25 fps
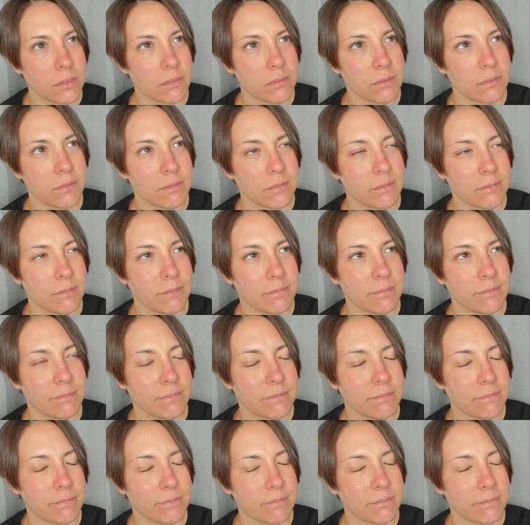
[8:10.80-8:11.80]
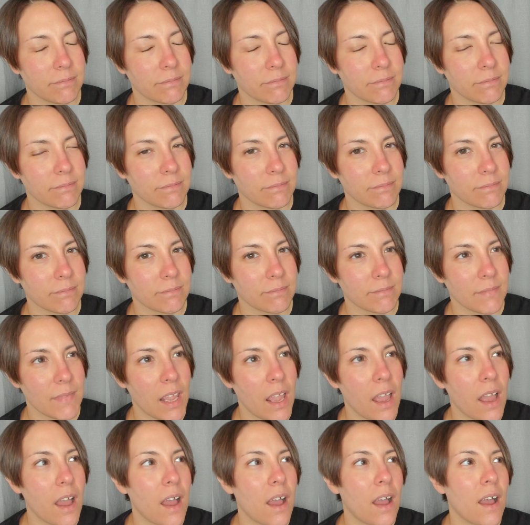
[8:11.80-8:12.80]

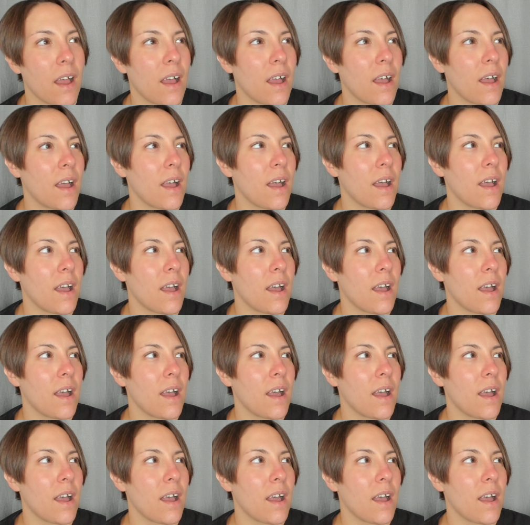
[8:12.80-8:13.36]
No one is speaking in this clip.